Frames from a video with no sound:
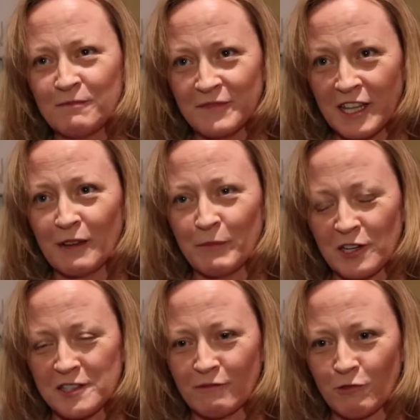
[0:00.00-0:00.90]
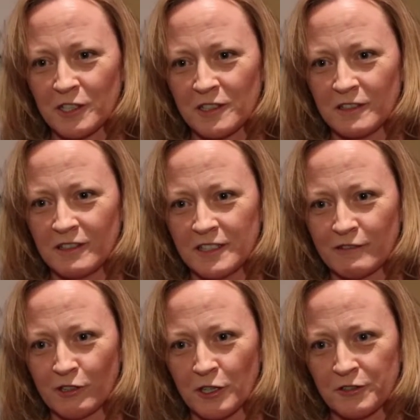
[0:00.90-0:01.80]
Yeah, because I've worked in
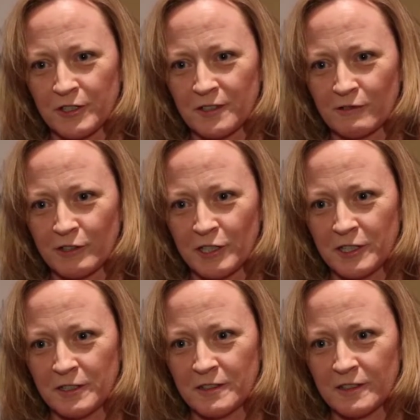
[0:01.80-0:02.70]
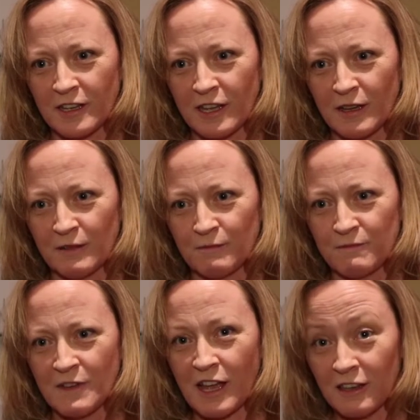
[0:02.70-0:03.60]
different countries over the years,
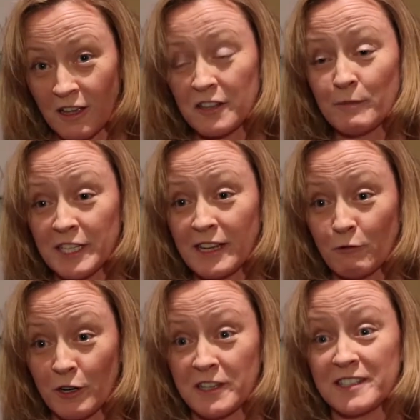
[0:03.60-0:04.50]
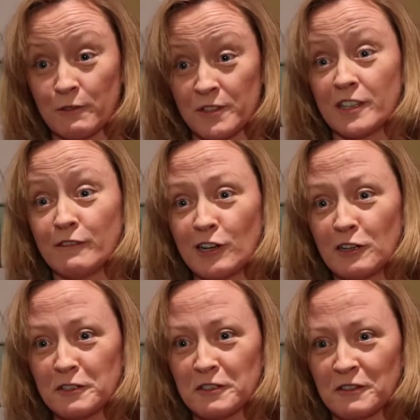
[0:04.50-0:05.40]
a lot of my network is outside of
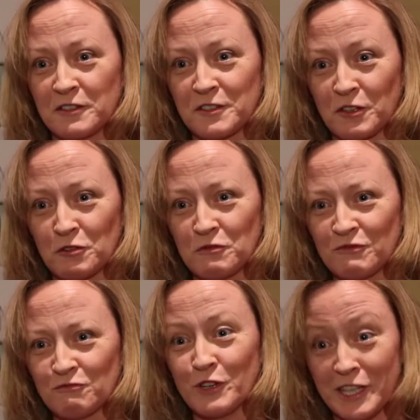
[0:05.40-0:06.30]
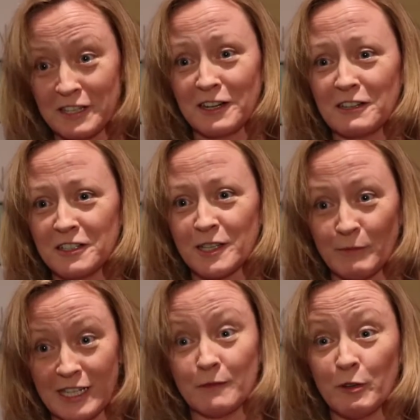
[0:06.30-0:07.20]
Ireland. So within Ireland I'm a
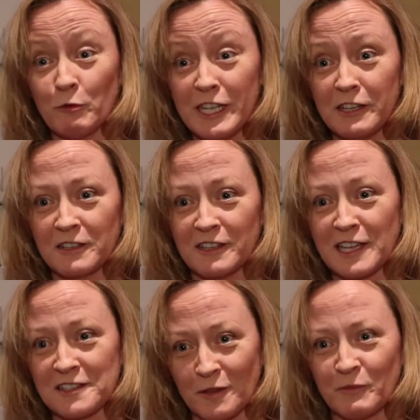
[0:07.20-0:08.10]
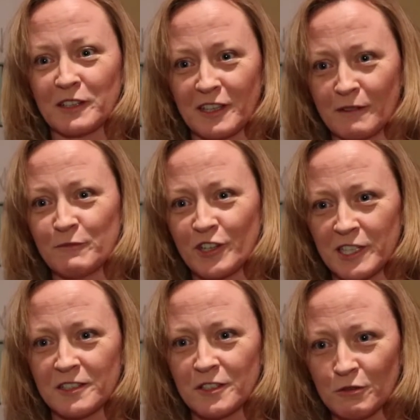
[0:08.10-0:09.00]
little bit weak, and that's something that I'm trying
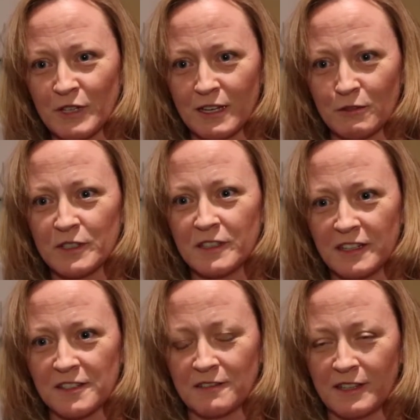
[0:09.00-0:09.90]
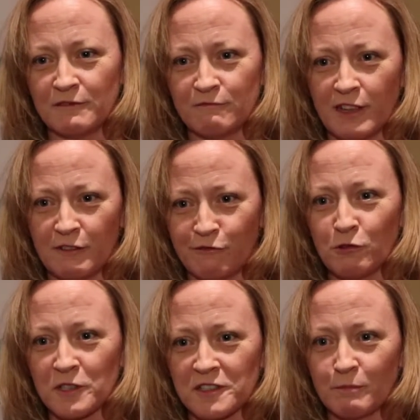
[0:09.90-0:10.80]
to do now and
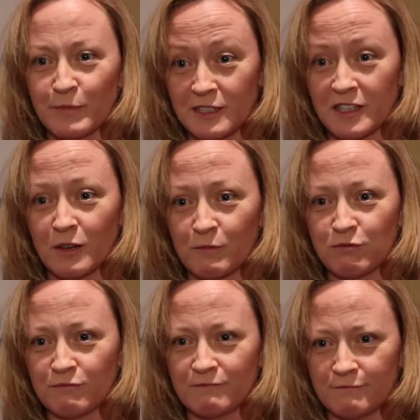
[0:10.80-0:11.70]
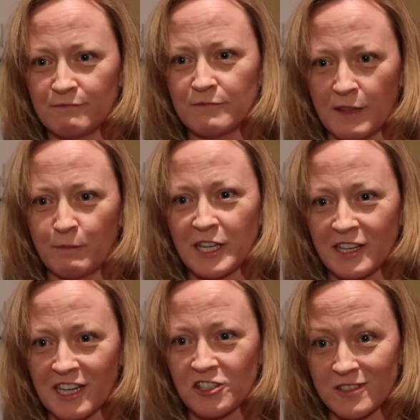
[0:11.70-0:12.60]
focus on building up my
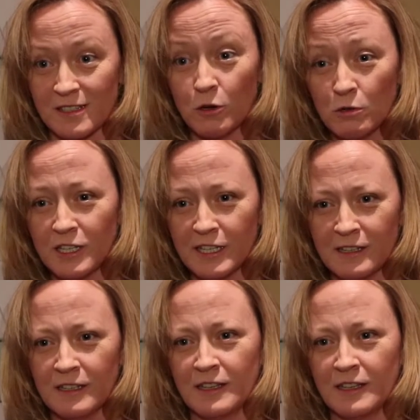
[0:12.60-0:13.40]
connections locally,